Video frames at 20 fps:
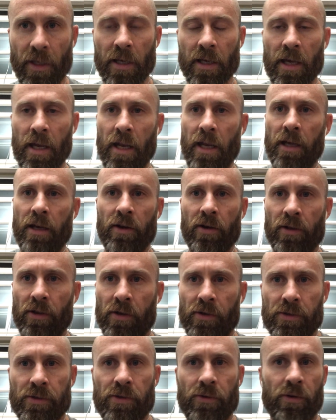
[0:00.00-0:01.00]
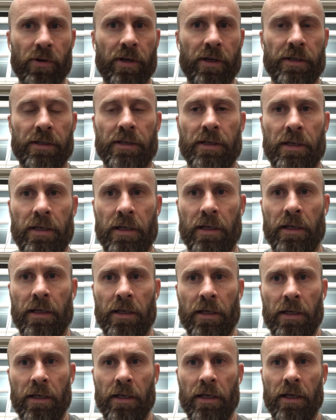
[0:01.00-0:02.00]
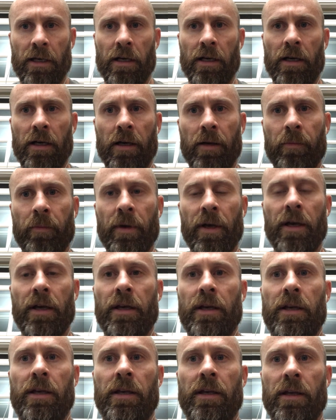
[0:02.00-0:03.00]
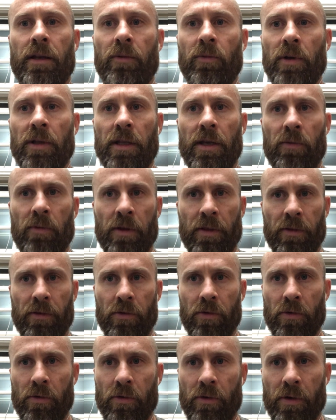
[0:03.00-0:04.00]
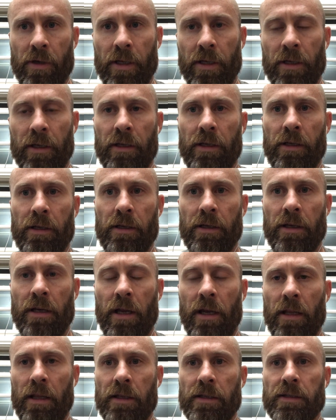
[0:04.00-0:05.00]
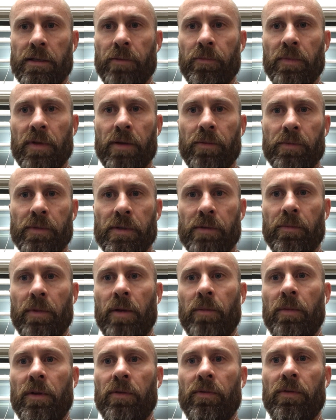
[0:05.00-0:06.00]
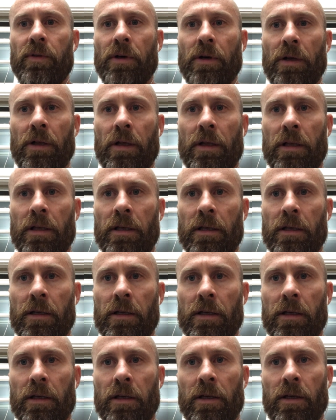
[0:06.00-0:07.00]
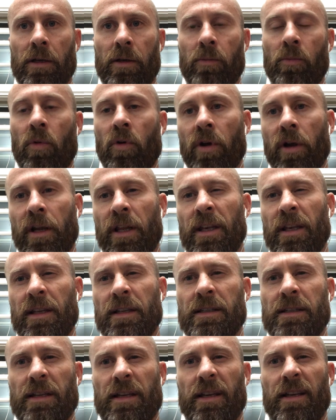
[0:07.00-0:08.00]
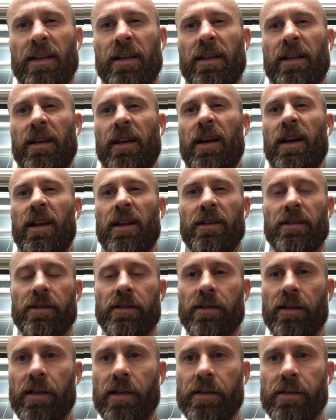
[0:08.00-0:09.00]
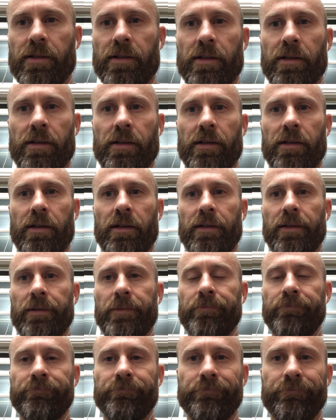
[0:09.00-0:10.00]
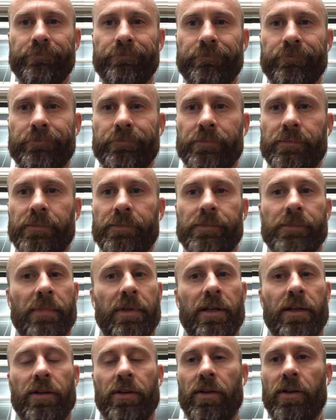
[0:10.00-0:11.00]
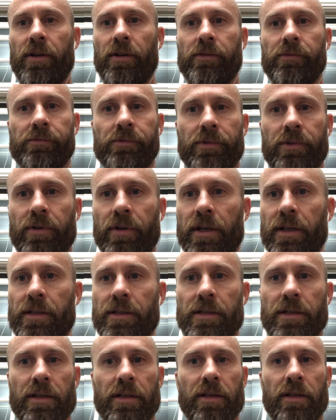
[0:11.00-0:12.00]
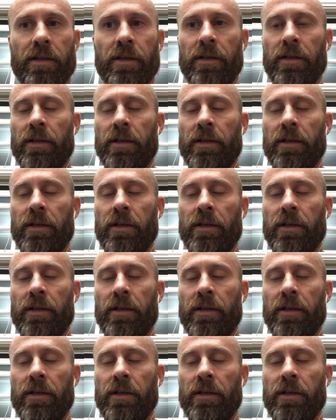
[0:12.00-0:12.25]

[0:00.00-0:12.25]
kind of hearing their stories and what they went through and kind of the symptoms made me feel more at ease and kind of just less, I don't know, crazy.